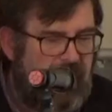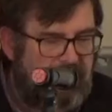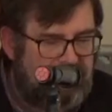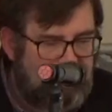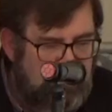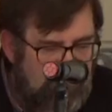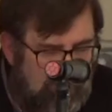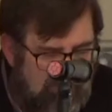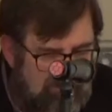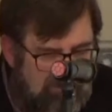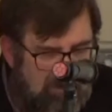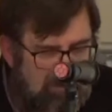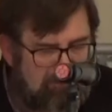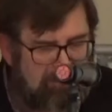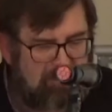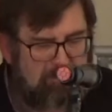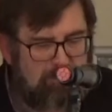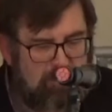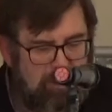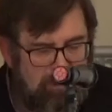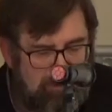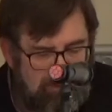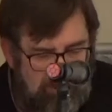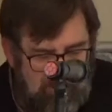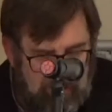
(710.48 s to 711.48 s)
of the
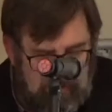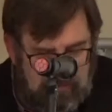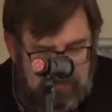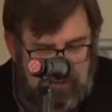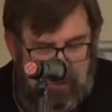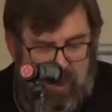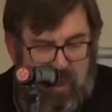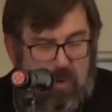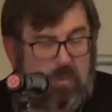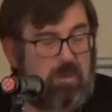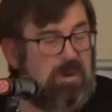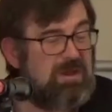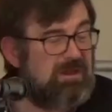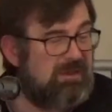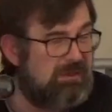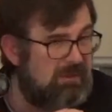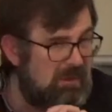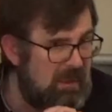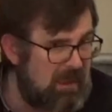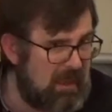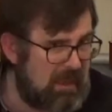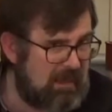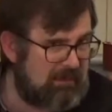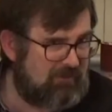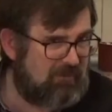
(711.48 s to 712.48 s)
ceremonial law were
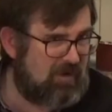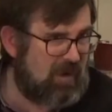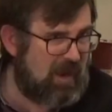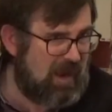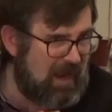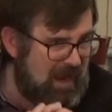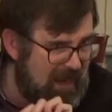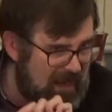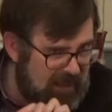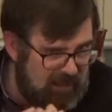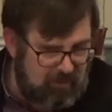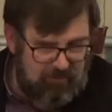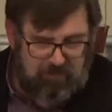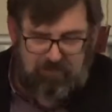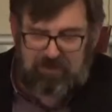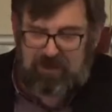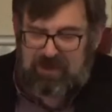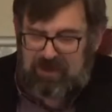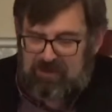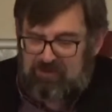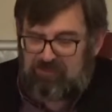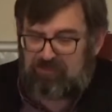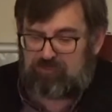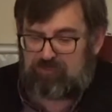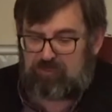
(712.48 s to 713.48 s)
there to help
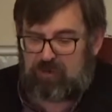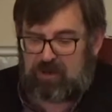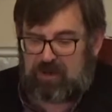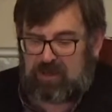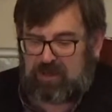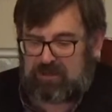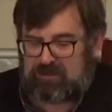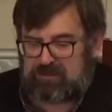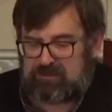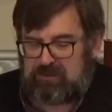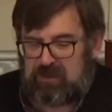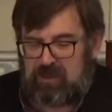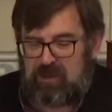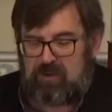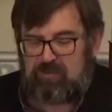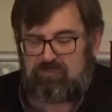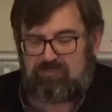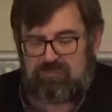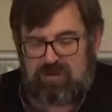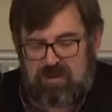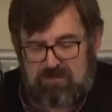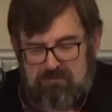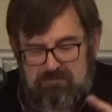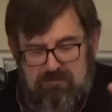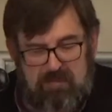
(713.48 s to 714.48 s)
Israel
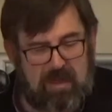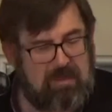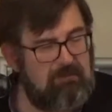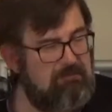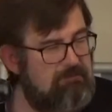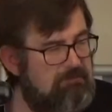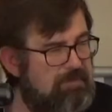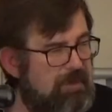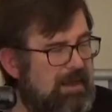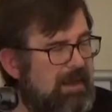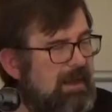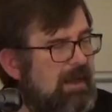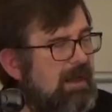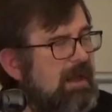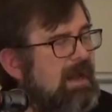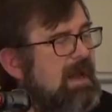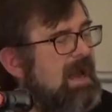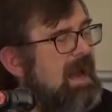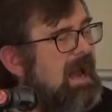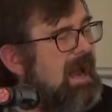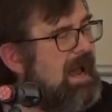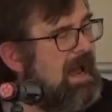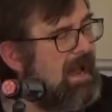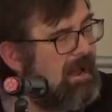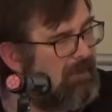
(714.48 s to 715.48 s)
remember
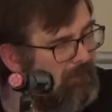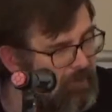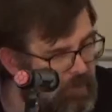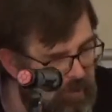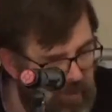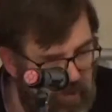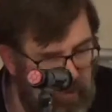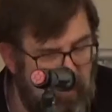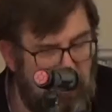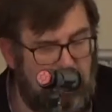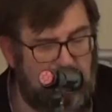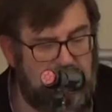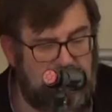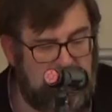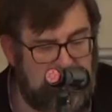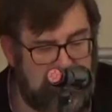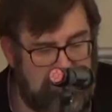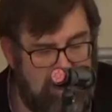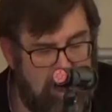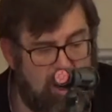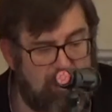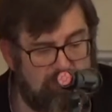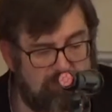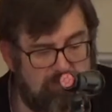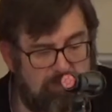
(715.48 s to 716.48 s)
how holy
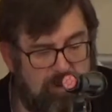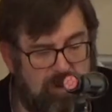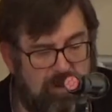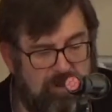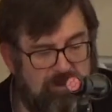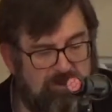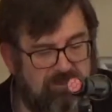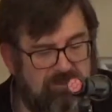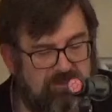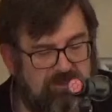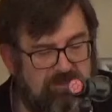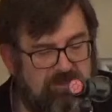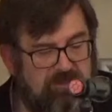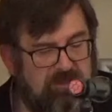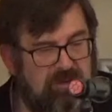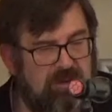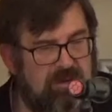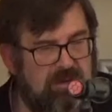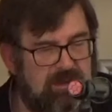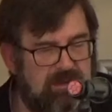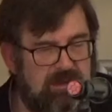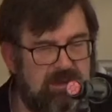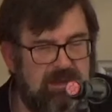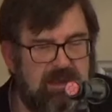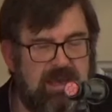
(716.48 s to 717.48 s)
God was
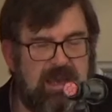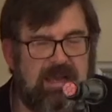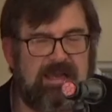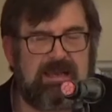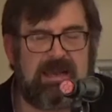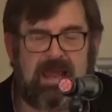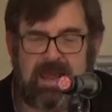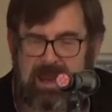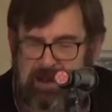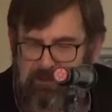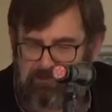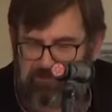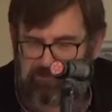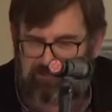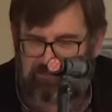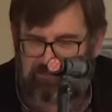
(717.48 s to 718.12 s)
and how